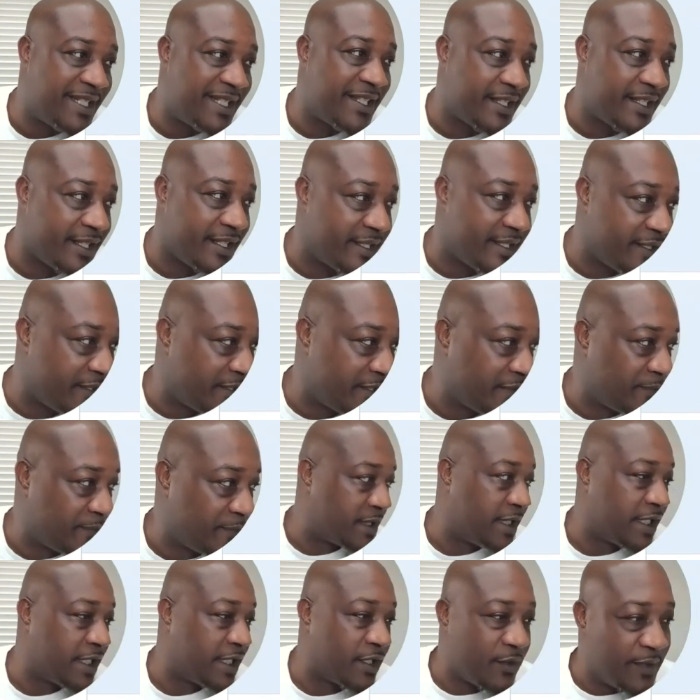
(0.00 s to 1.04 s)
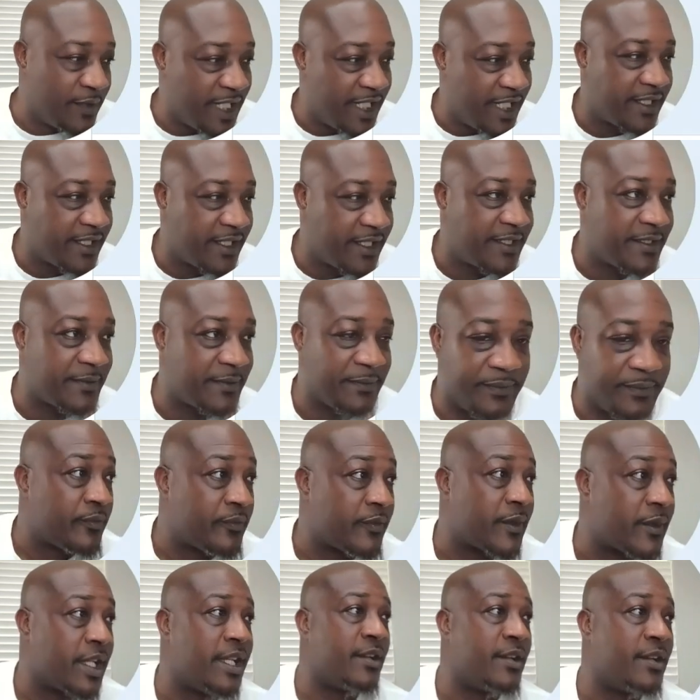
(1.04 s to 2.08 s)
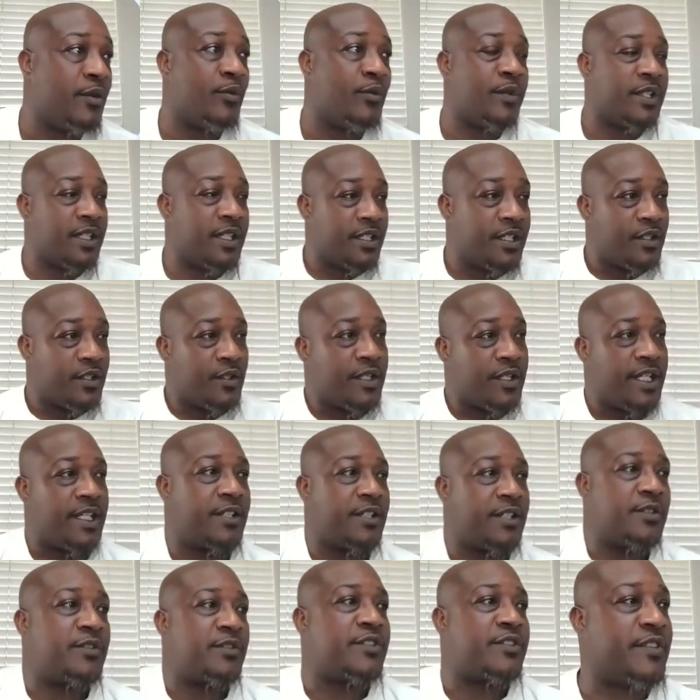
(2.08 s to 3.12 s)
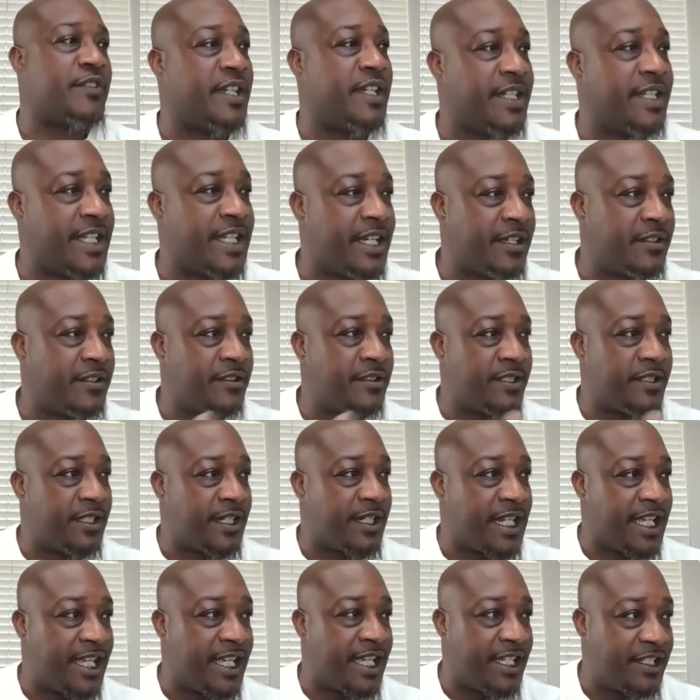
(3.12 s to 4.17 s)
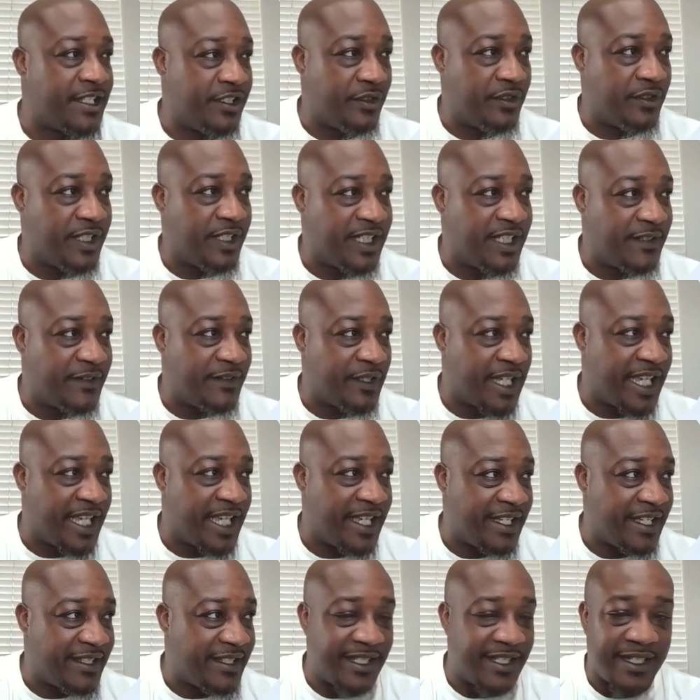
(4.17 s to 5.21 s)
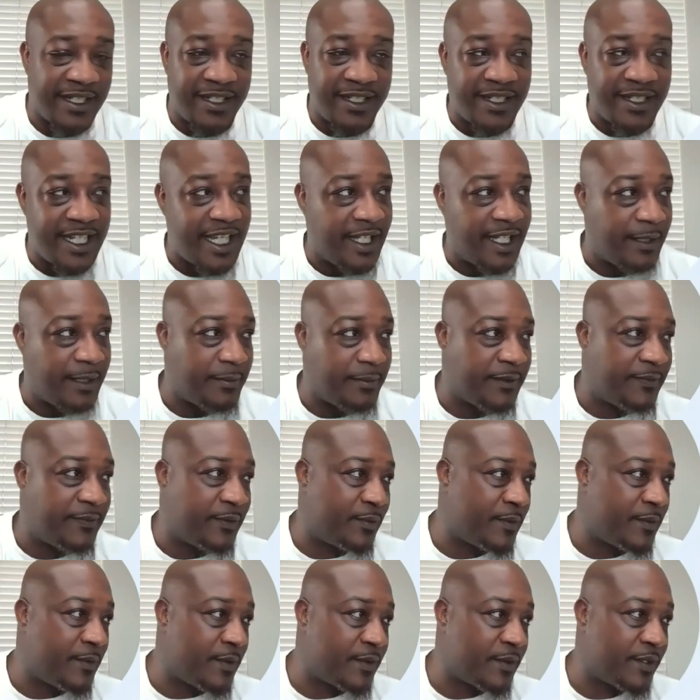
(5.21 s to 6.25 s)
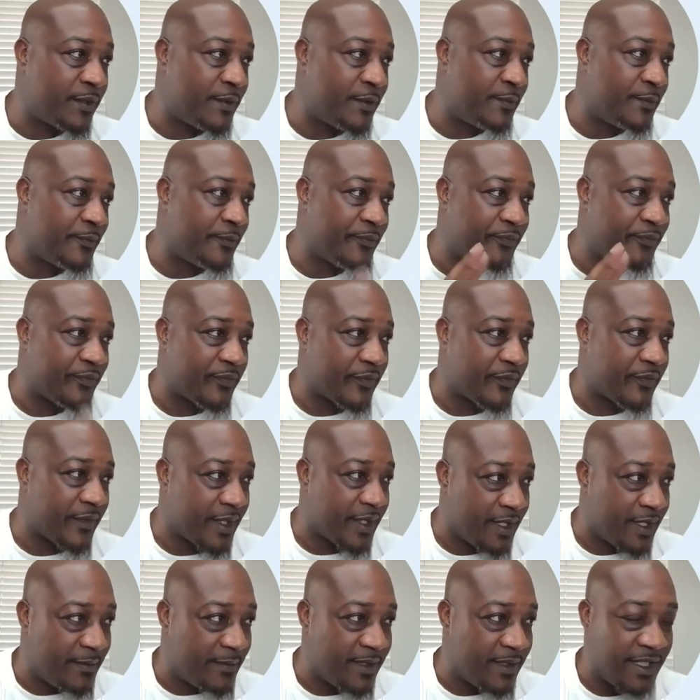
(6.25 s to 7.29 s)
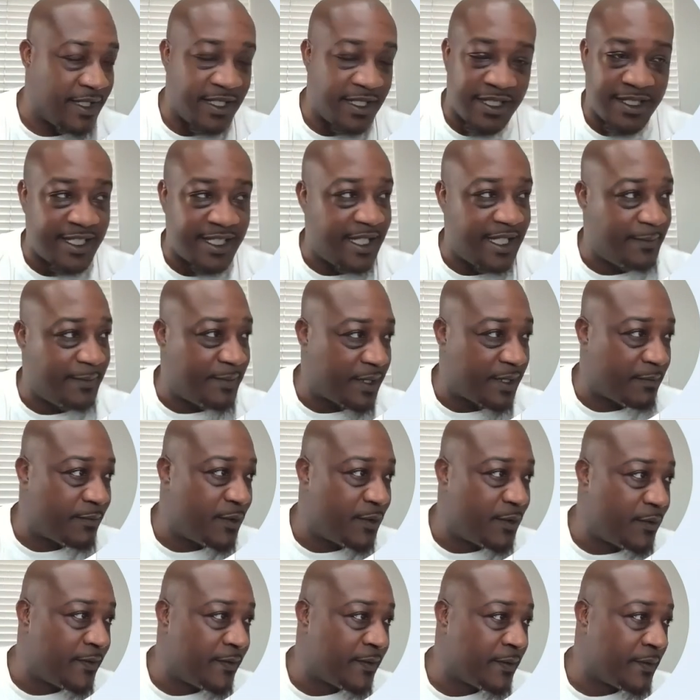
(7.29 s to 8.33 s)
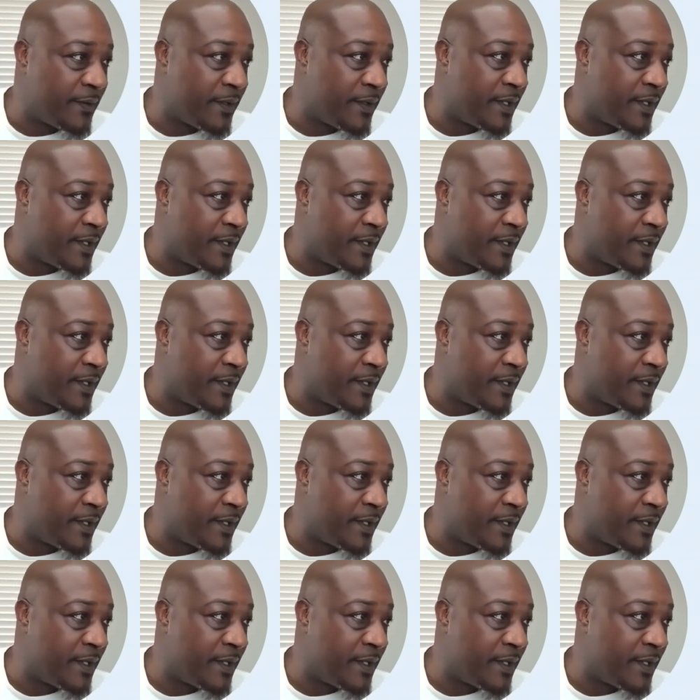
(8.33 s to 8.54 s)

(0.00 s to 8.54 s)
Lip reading: test. Click on next. We're going to go ahead and go straight down the line. You can give your ad set a name if you want to. I'm going to just keep it moving.